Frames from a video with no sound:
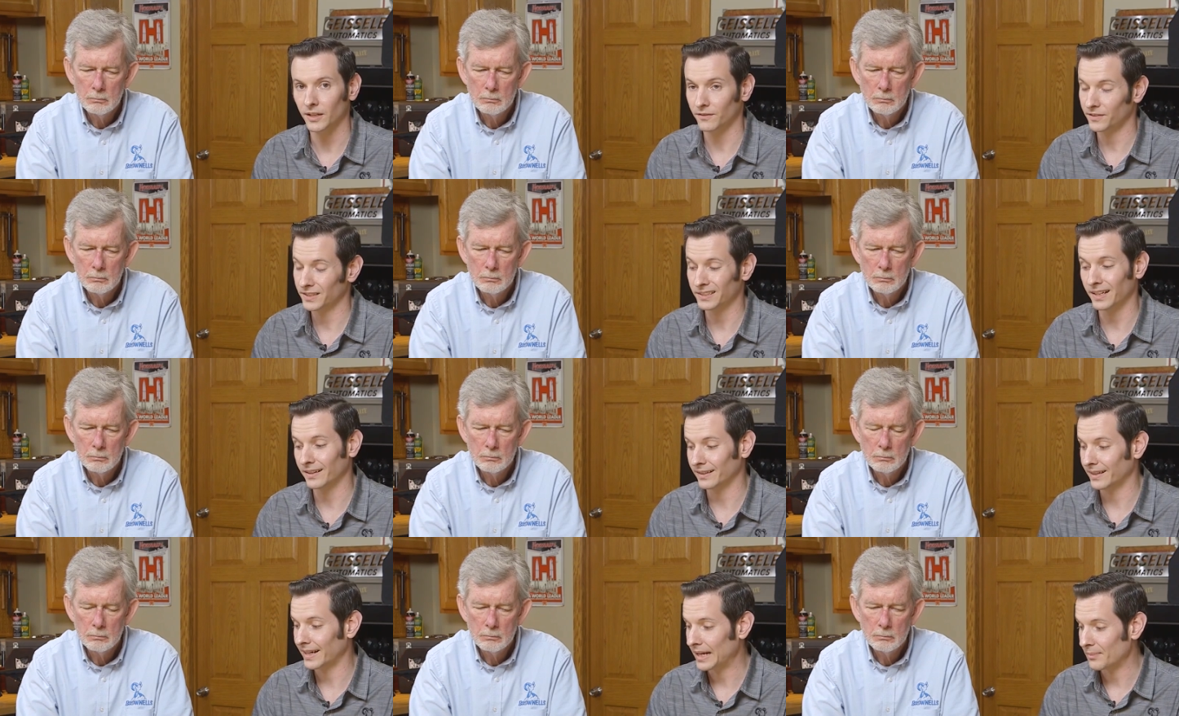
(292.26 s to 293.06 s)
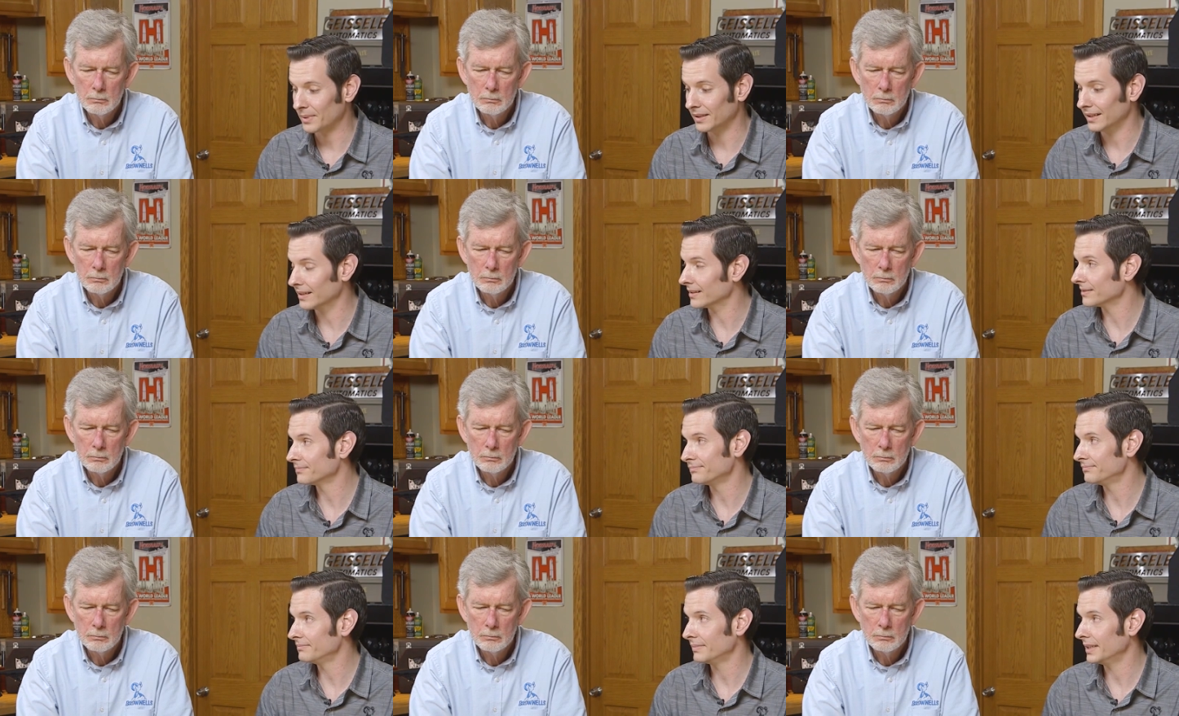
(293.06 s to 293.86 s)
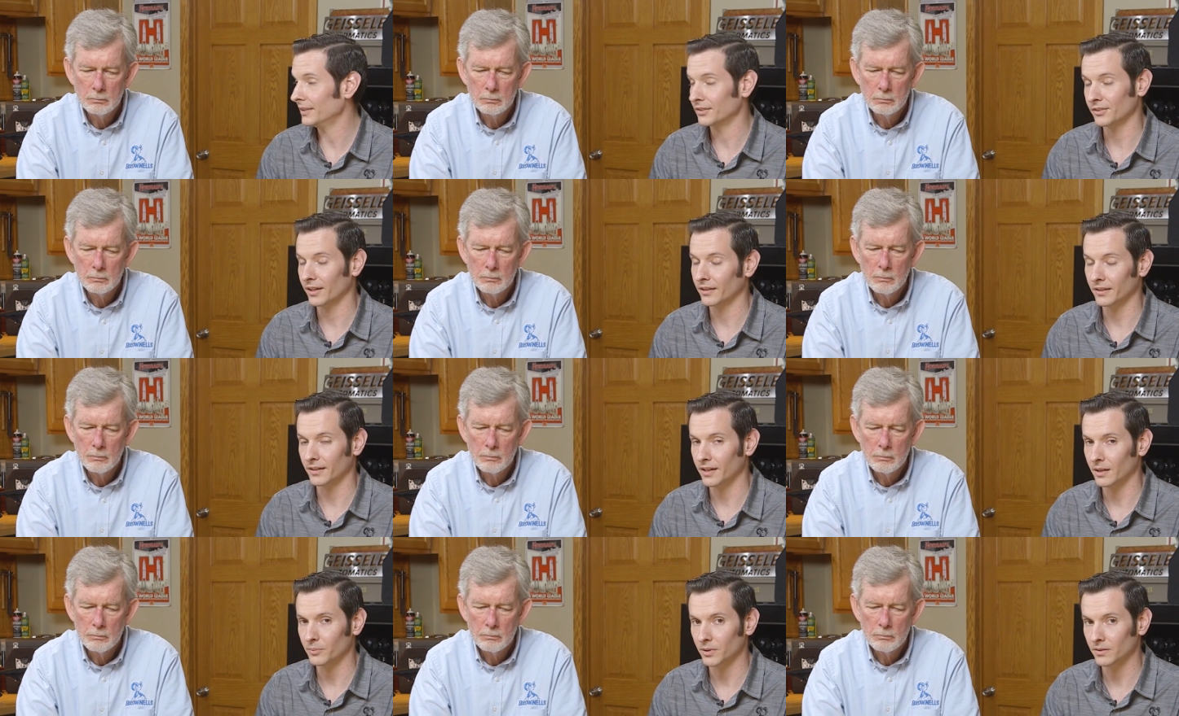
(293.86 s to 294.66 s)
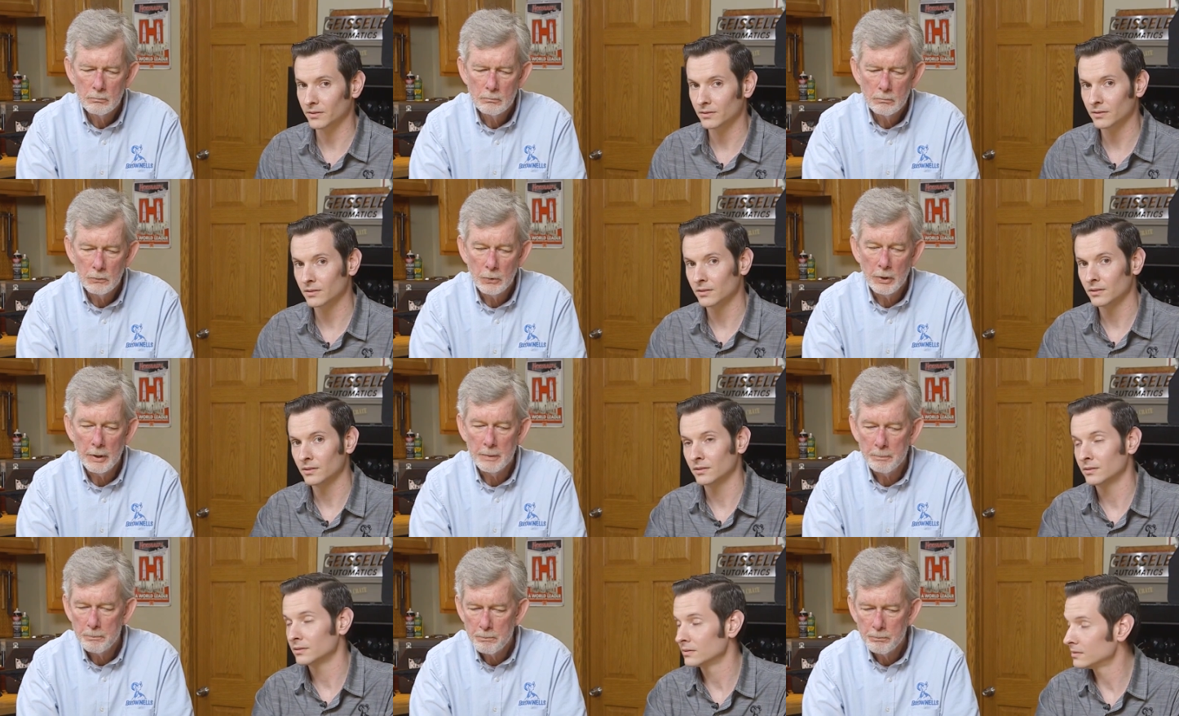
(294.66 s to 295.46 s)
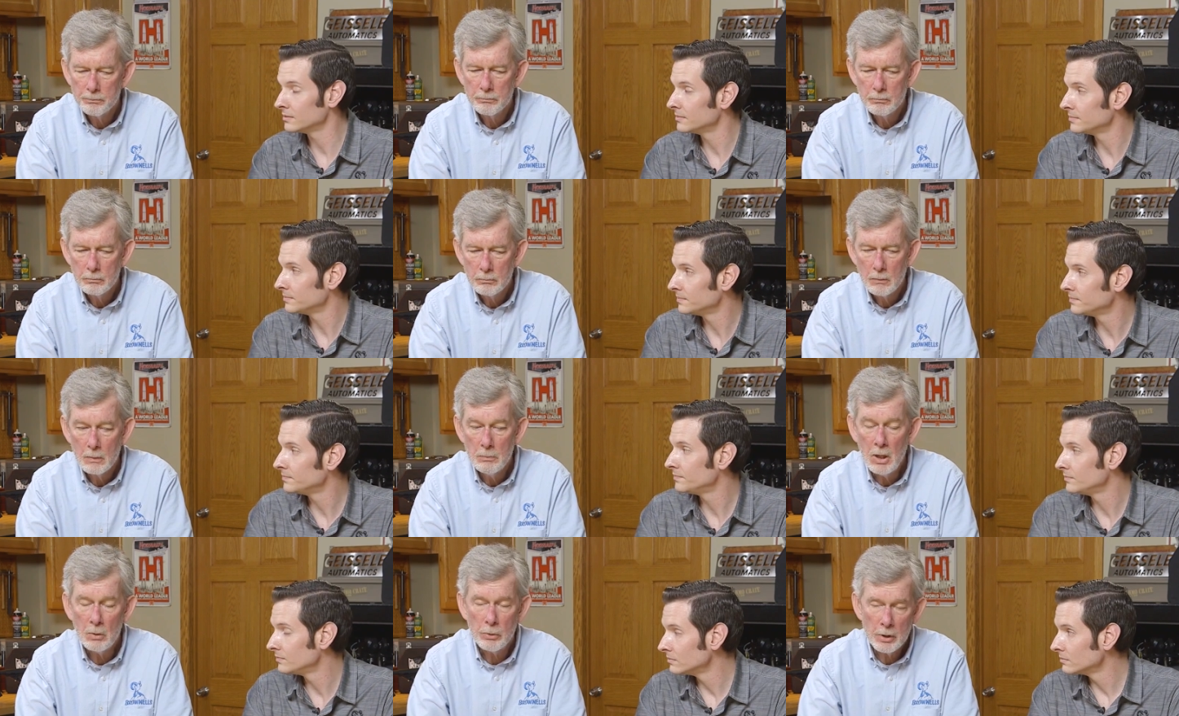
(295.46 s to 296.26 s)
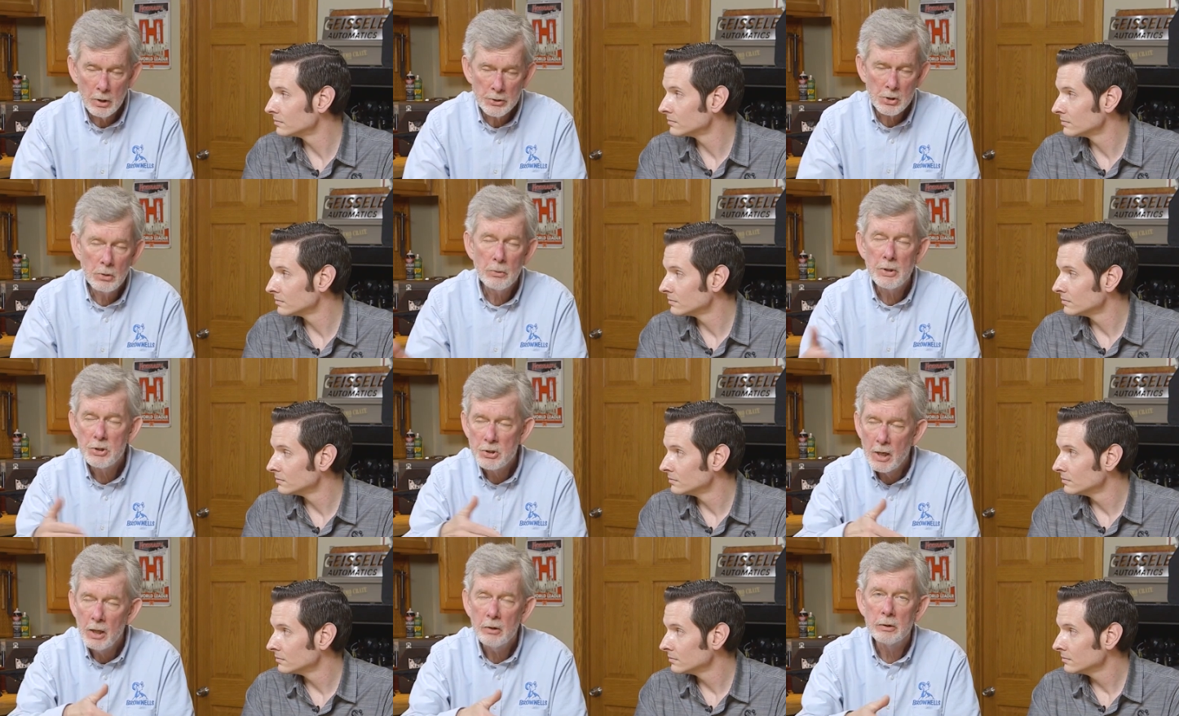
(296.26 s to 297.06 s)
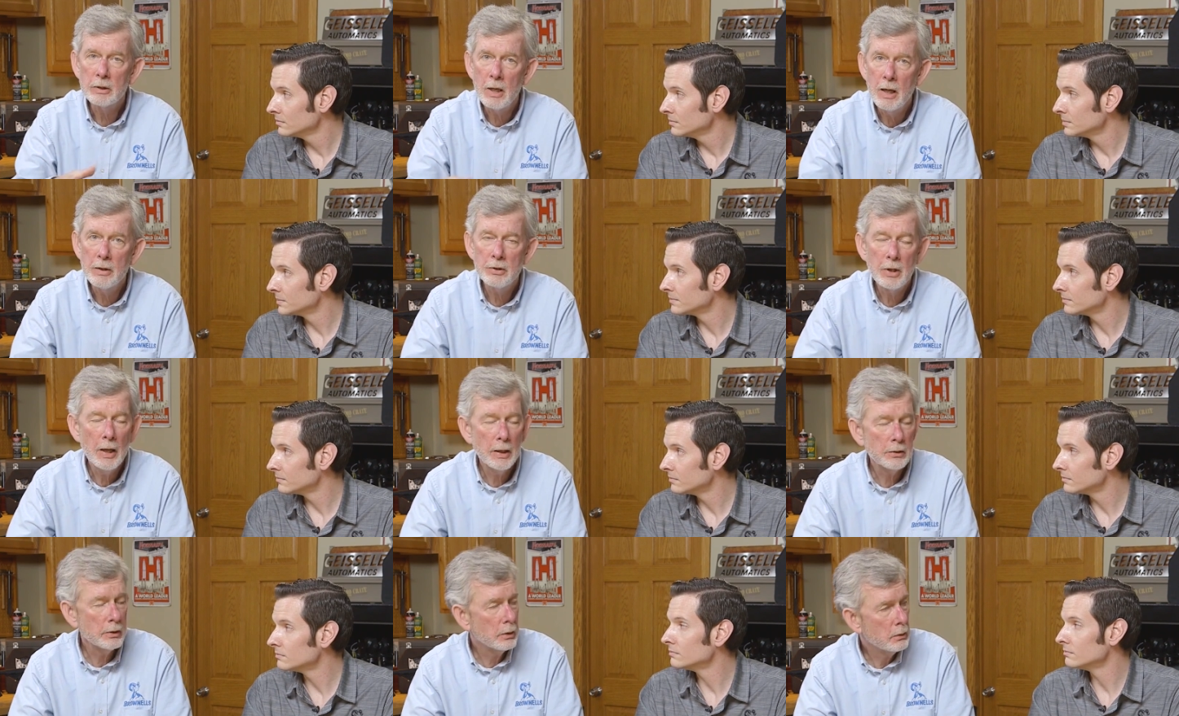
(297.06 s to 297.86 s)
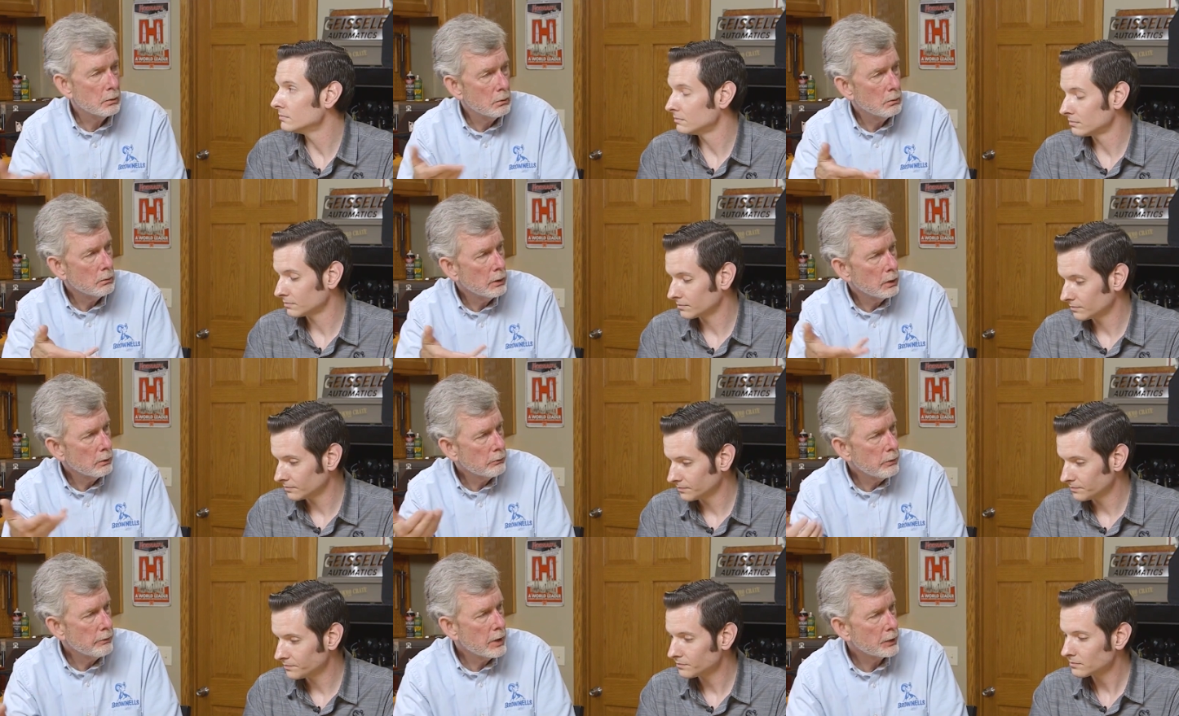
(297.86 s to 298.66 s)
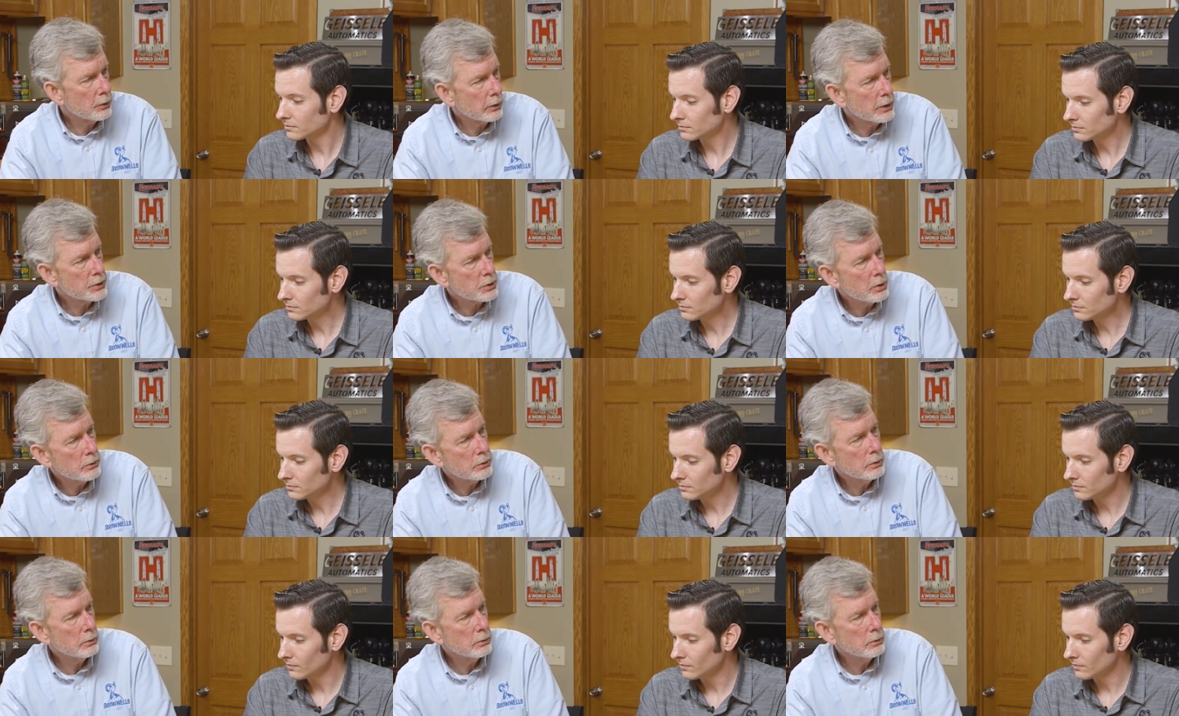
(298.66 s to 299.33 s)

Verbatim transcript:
Speaker 1: And if it's not going to happen there, it's not going to happen.
Speaker 2: Right. But we also reached out and contacted, well, you've got the list, don't